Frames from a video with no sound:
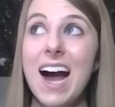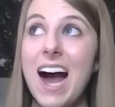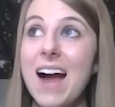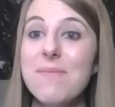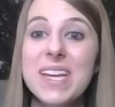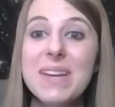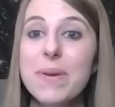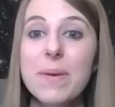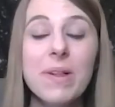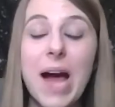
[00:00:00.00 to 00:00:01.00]
I mean,
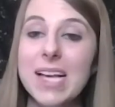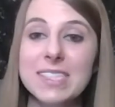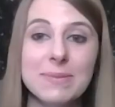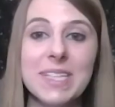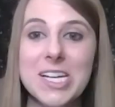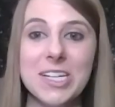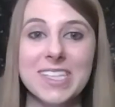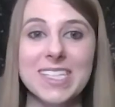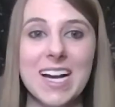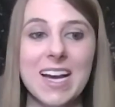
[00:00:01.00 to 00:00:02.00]
people ask me that all
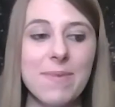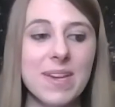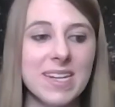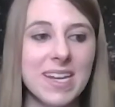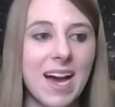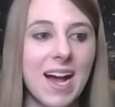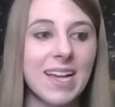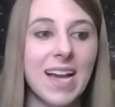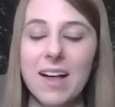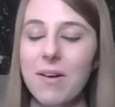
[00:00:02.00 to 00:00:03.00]
the time. And
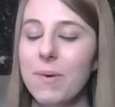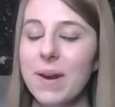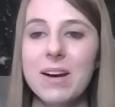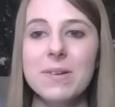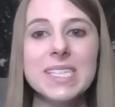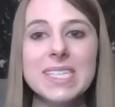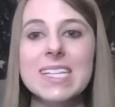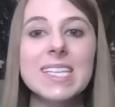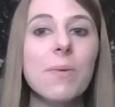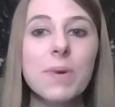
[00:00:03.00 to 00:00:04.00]
what I always say
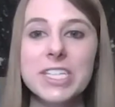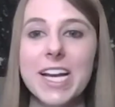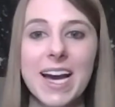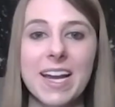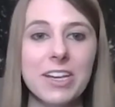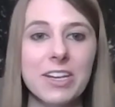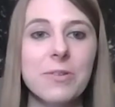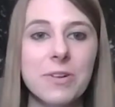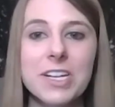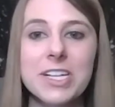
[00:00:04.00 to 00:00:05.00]
is I wish I had a good
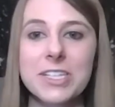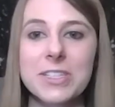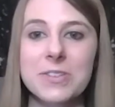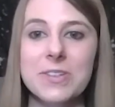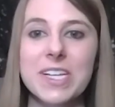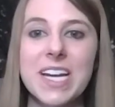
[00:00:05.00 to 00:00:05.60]
origin story.